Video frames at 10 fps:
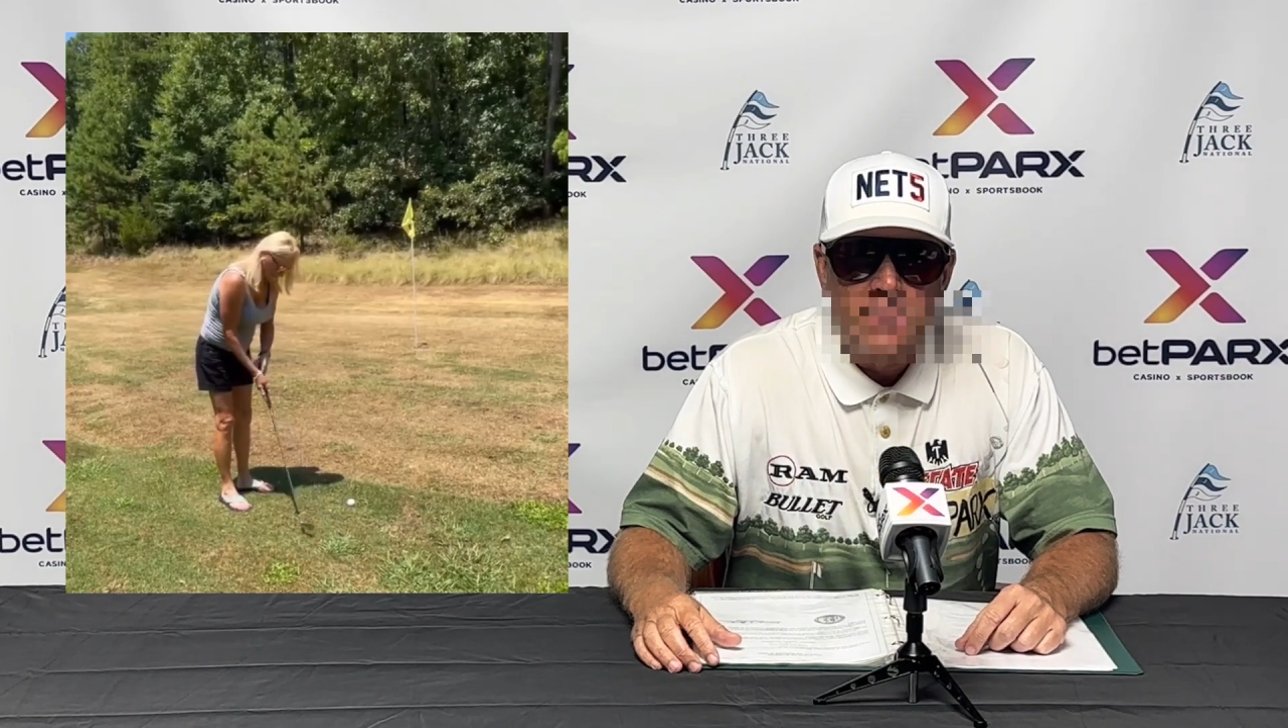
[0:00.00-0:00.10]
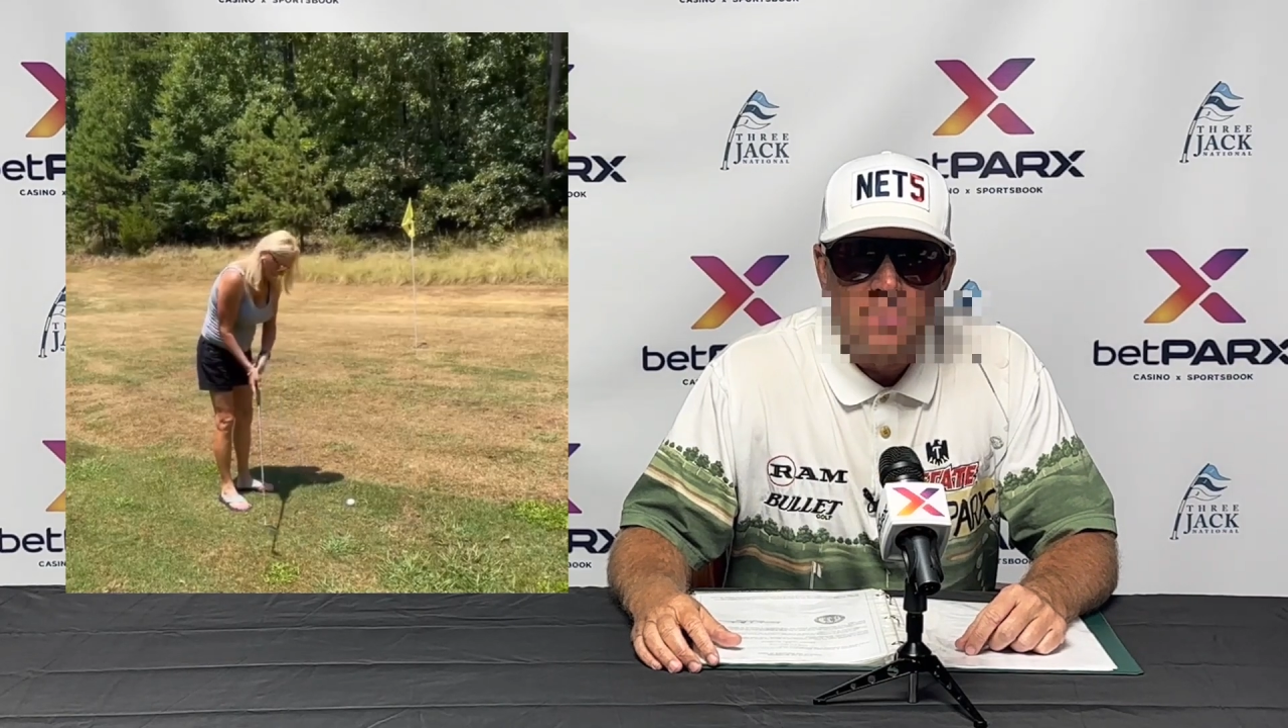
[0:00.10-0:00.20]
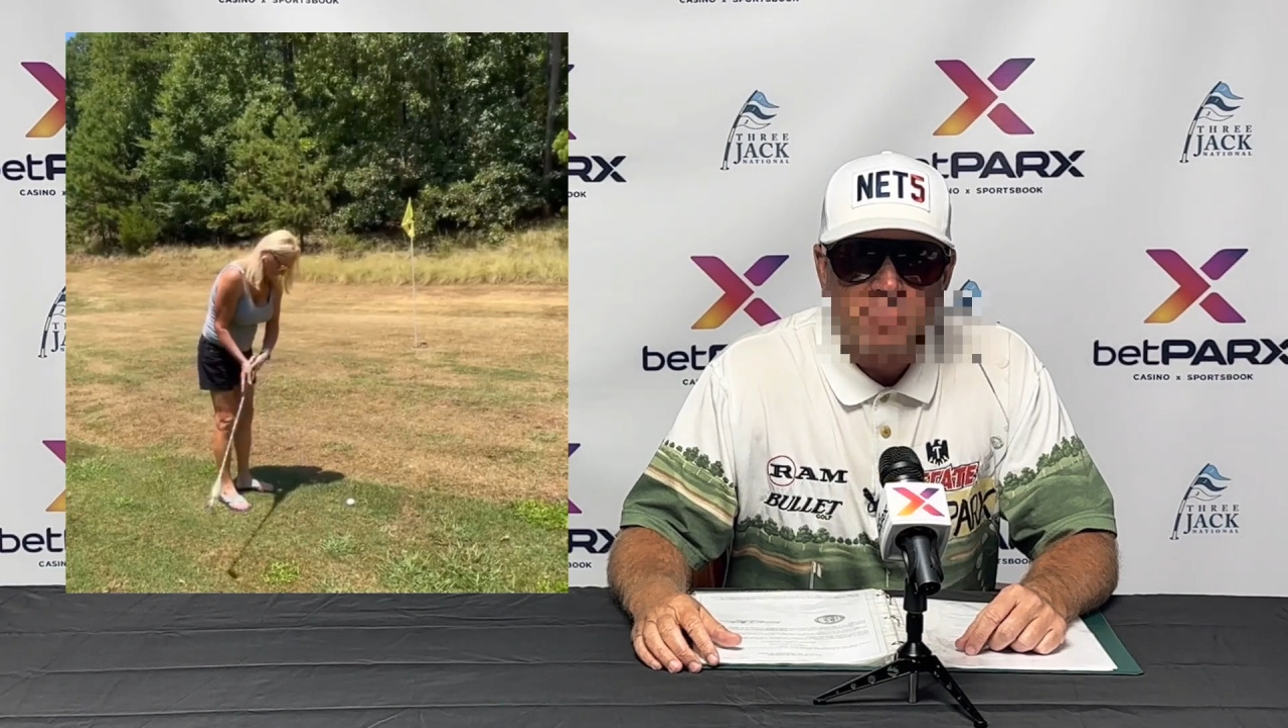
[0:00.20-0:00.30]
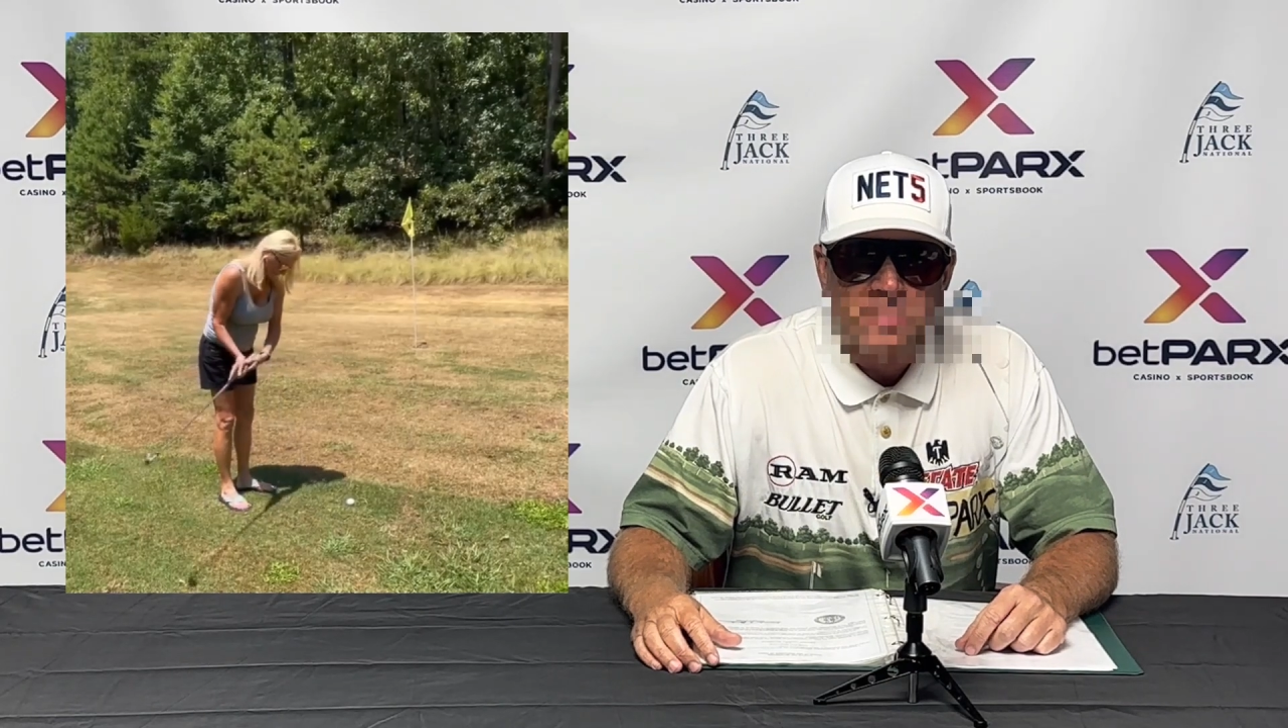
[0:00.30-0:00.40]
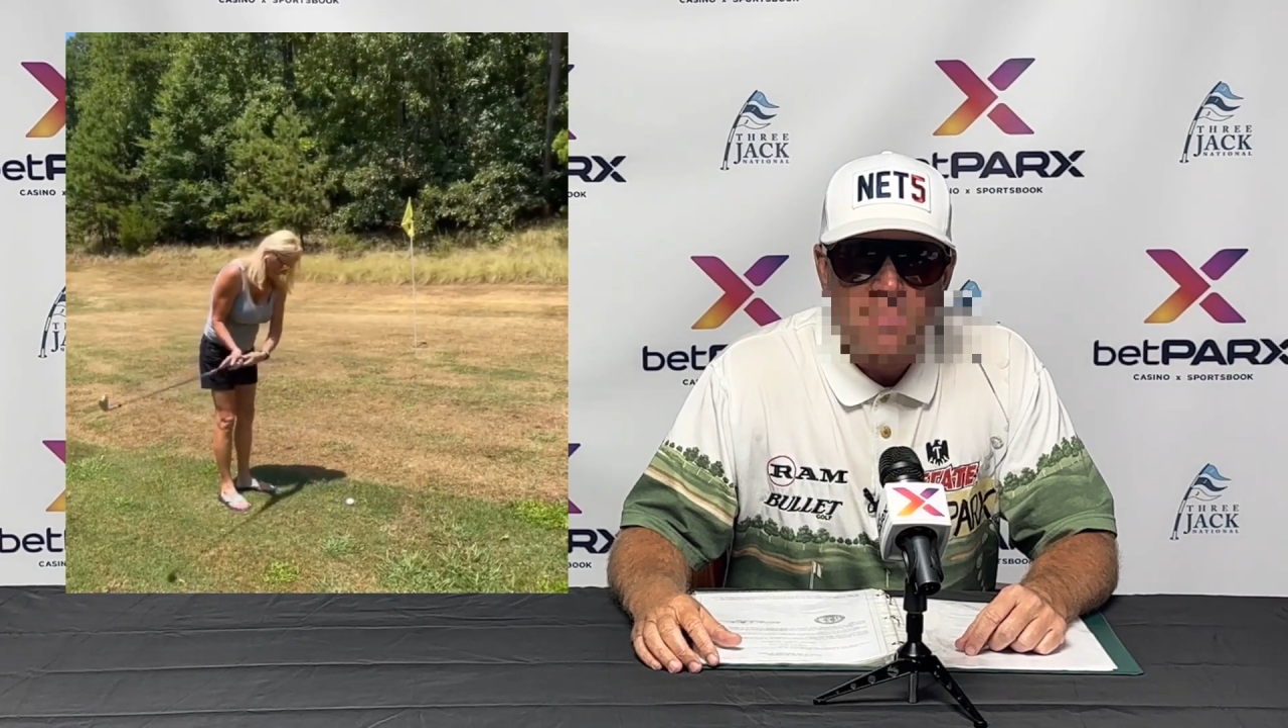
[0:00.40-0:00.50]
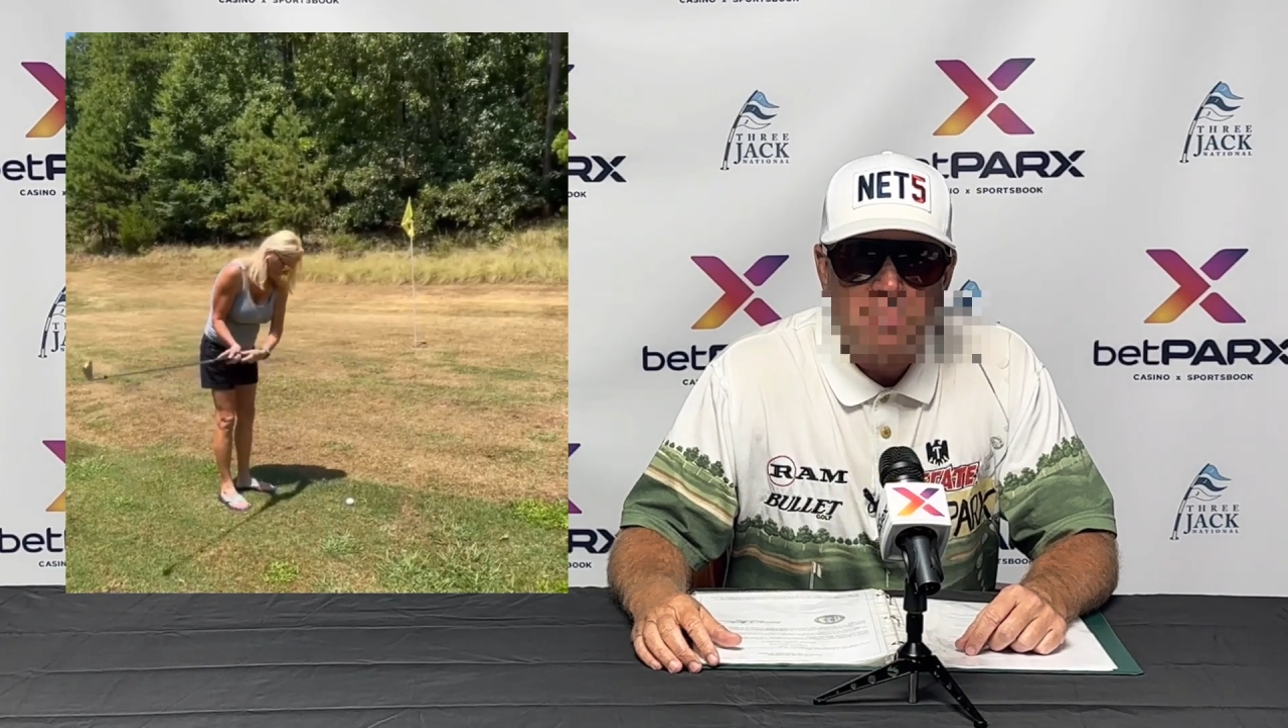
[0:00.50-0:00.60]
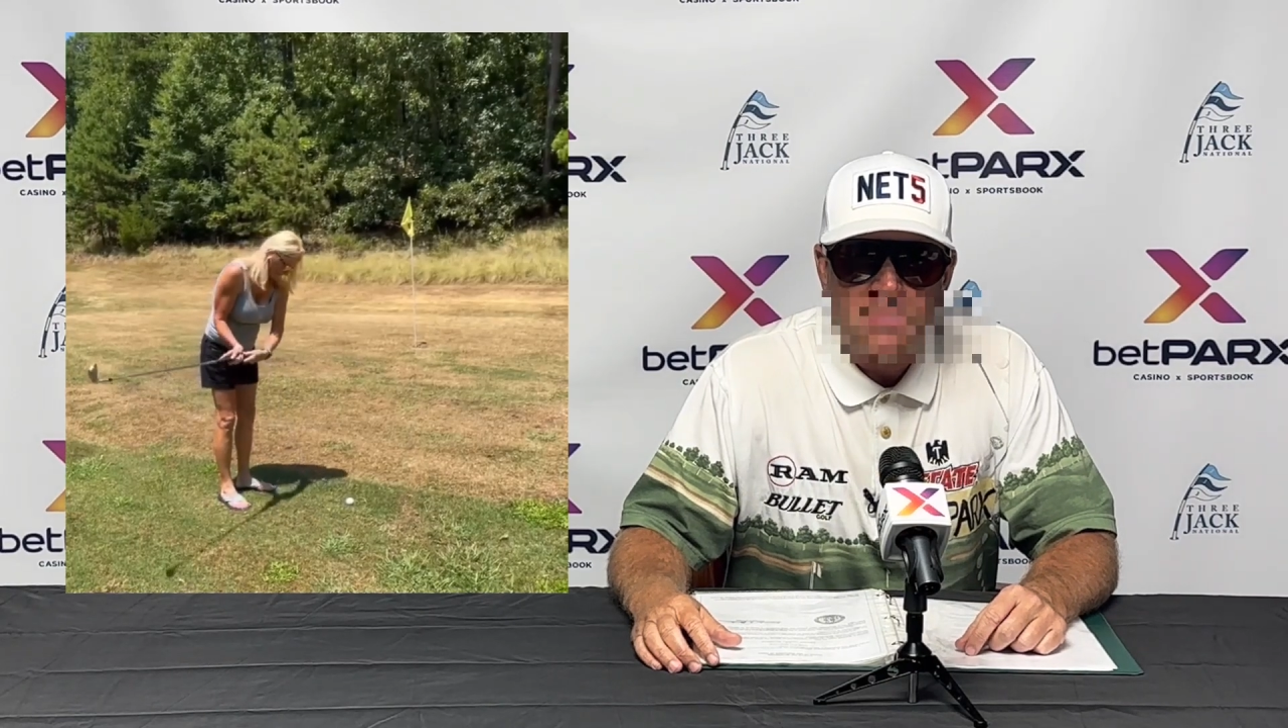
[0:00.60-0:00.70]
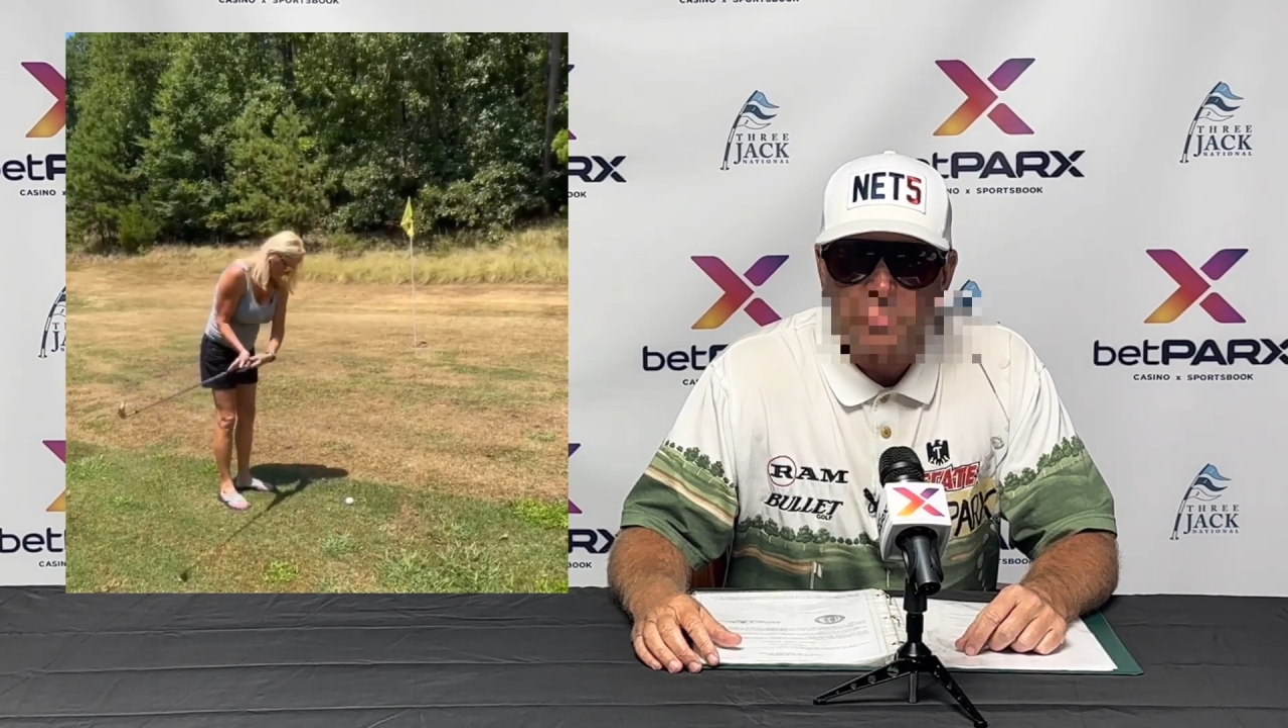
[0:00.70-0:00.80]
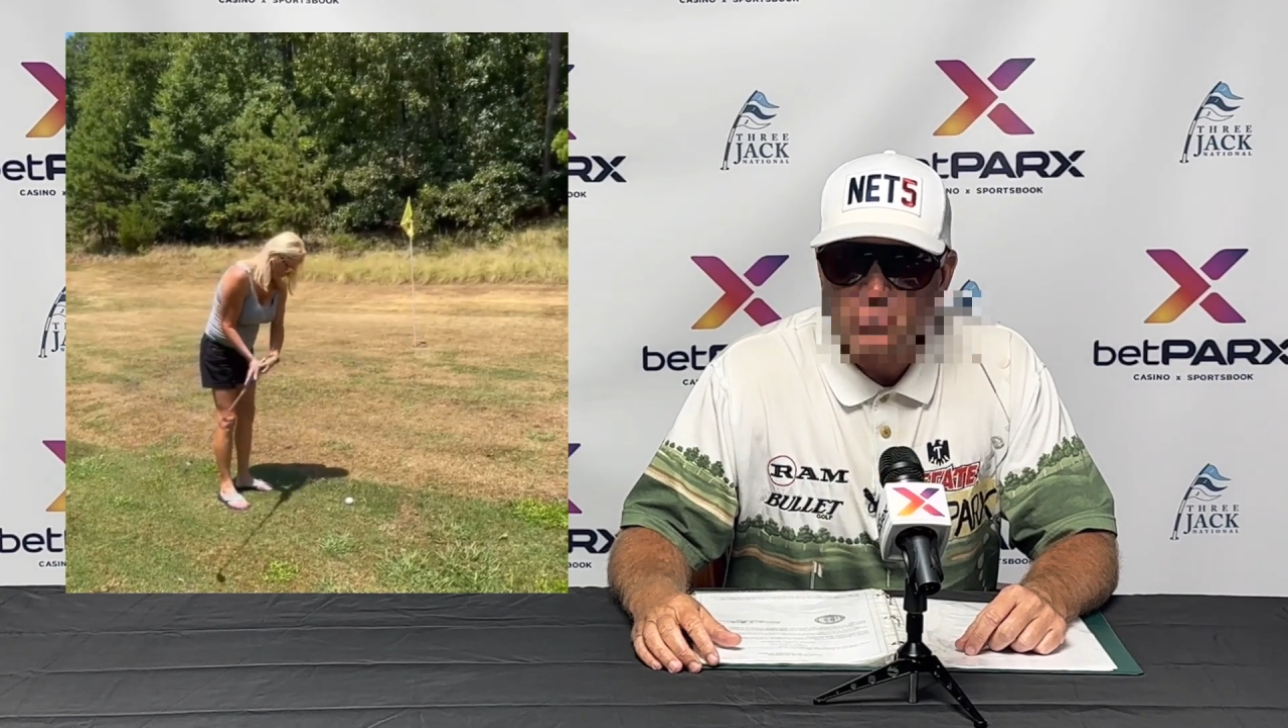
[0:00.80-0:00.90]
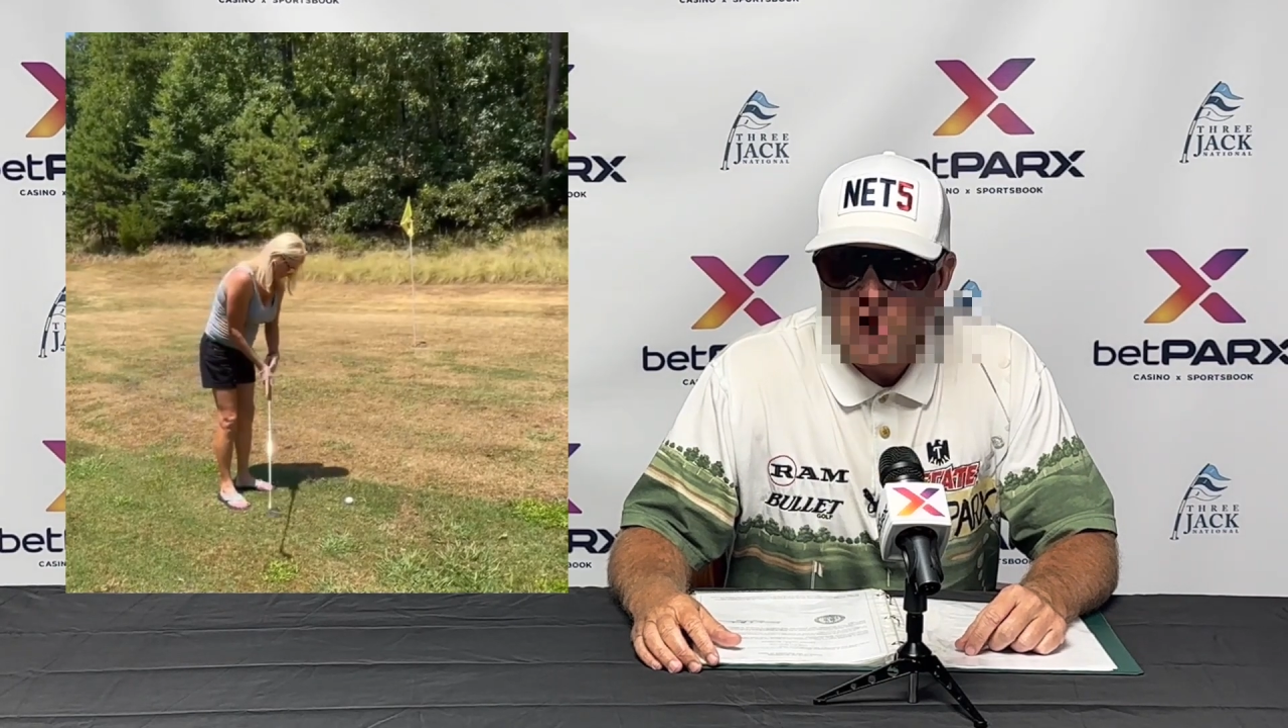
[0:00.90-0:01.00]
You know, some
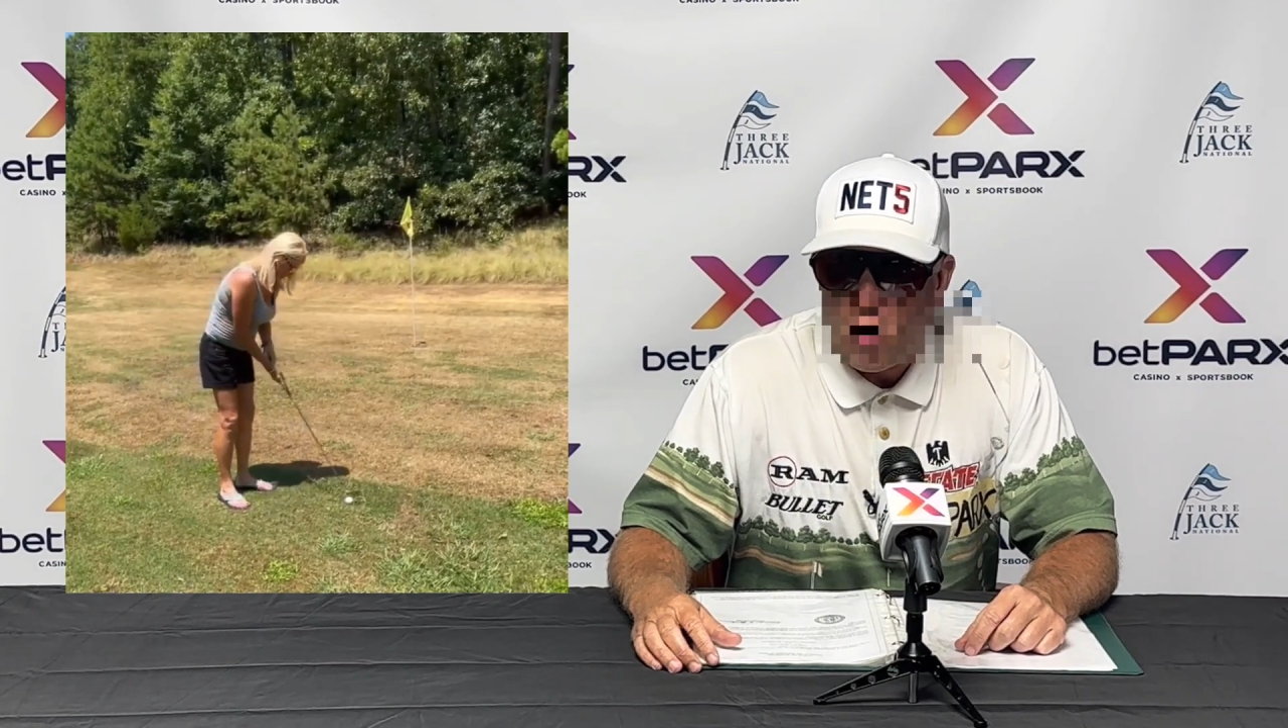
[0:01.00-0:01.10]
people